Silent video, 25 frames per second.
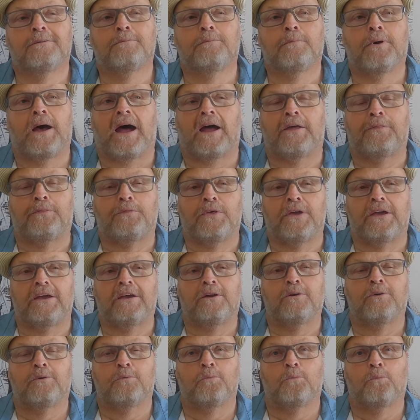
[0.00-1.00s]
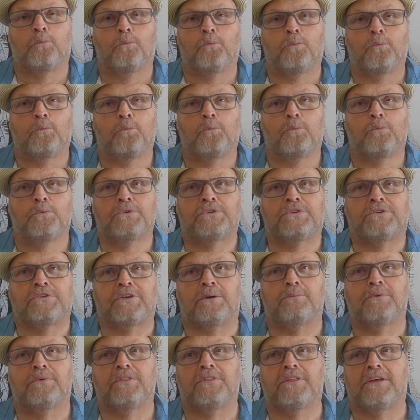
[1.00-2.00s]
I think
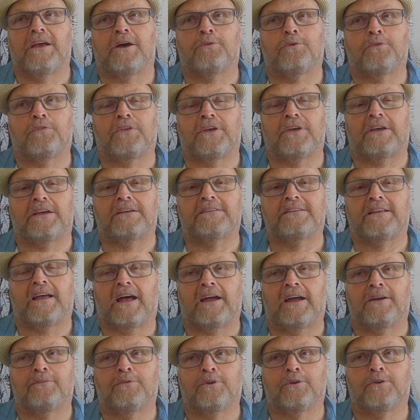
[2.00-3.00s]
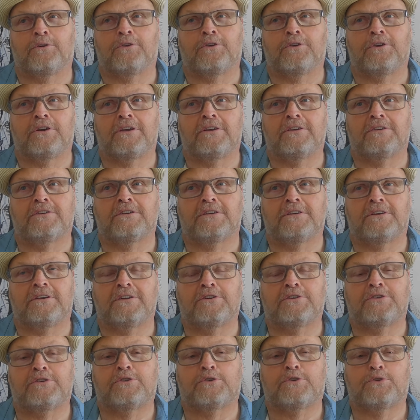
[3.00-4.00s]
some of the other things I've learned
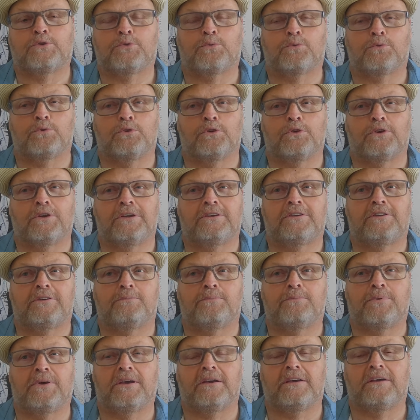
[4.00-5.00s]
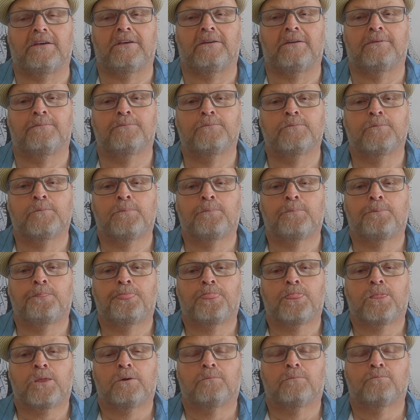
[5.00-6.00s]
is truly to be
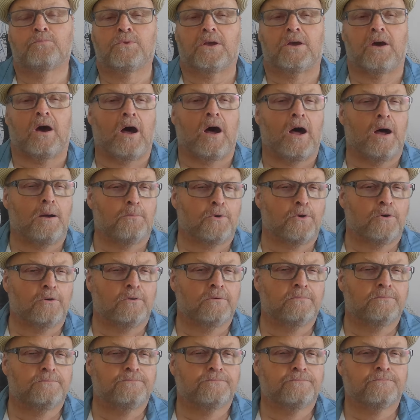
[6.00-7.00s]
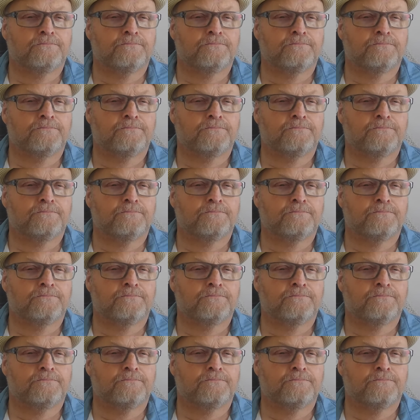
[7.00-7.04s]
calmer.